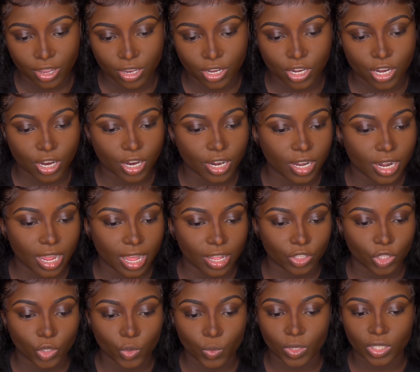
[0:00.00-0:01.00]
you're
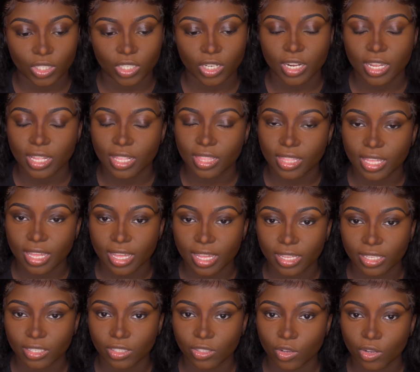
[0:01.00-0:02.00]
not doing certain
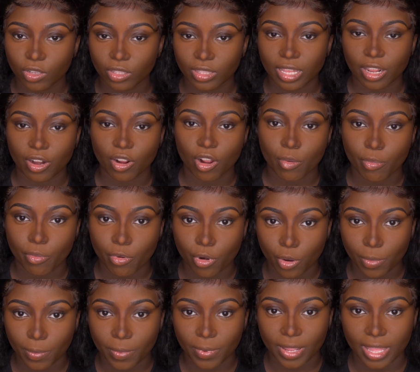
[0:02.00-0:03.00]
things that are
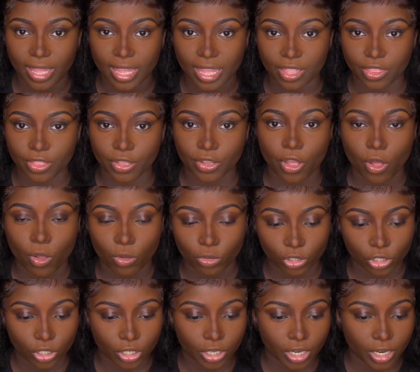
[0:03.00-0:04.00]
appropriate in the
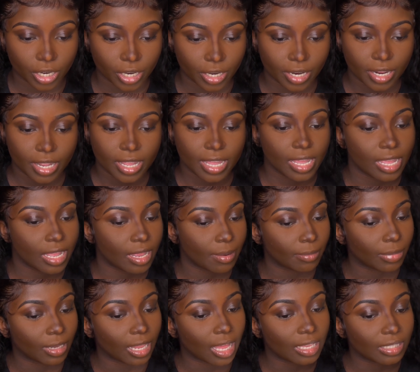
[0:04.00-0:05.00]
culture and
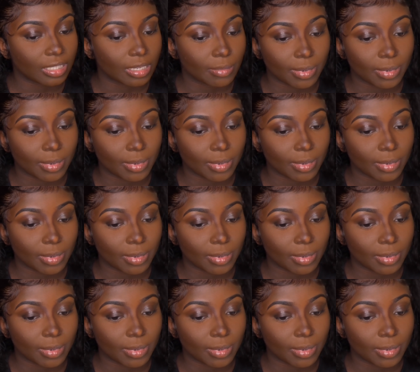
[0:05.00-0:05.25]
blase